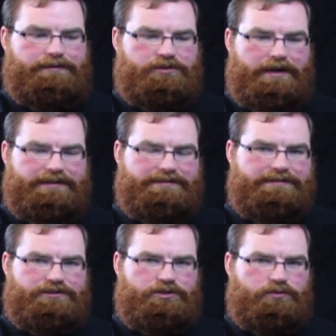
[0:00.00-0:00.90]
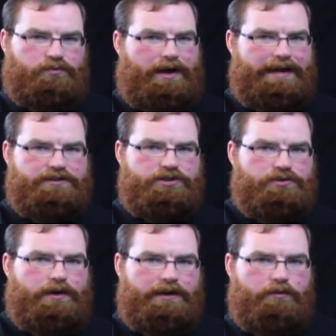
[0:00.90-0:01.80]
Traius tried
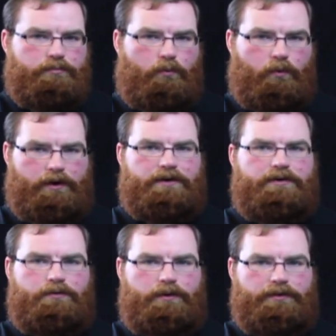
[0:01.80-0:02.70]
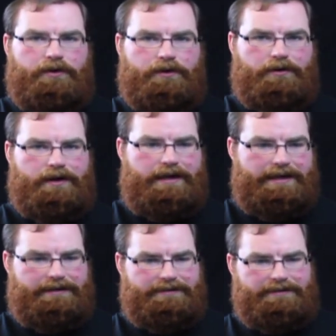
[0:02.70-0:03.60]
to help work with her,
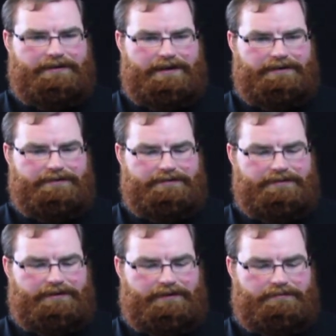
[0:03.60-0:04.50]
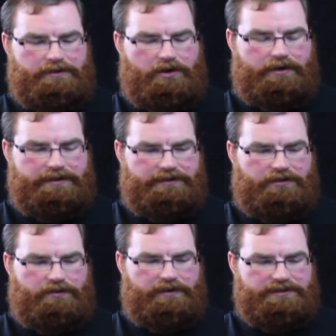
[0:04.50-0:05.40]
and Liara did
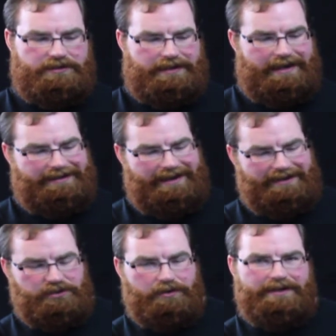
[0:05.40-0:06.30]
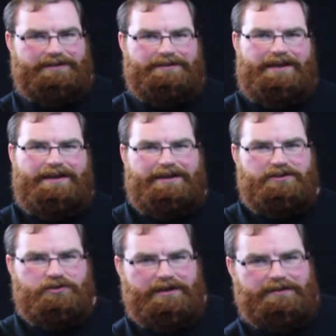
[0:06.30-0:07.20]
too eventually, and try to
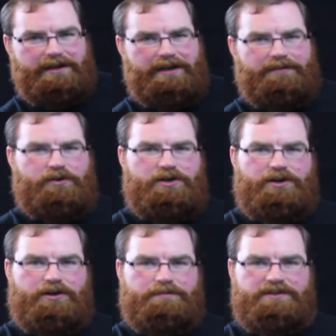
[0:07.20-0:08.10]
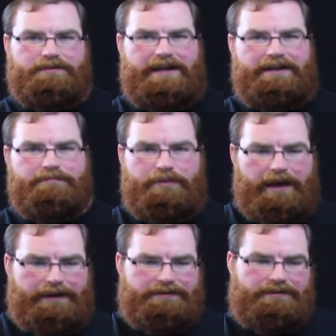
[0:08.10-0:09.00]
kind of curb some of that
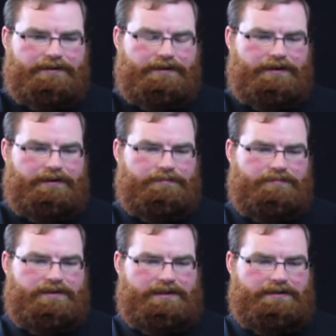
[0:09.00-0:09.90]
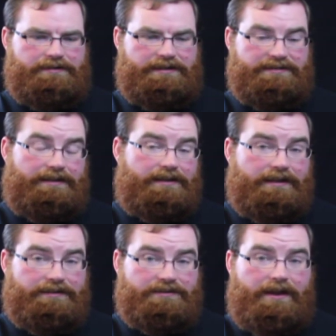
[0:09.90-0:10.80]
impact. The sad thing
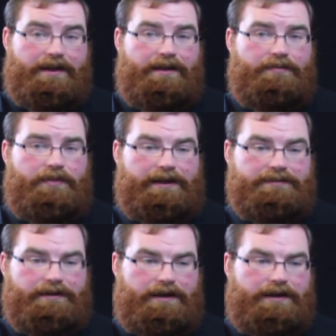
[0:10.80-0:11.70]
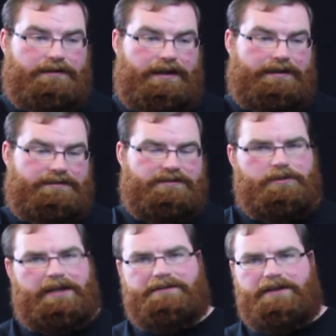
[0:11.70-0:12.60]
is that, unlike
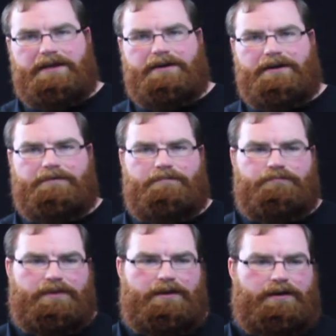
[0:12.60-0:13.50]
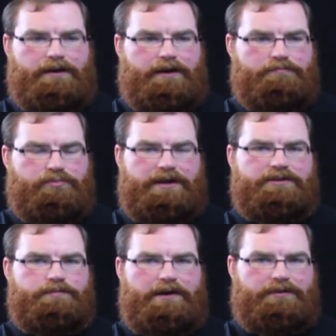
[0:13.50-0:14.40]
someone like Dagon,
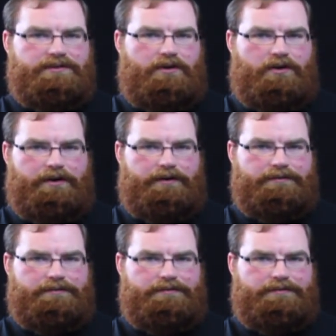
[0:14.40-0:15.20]
Brianna's powers are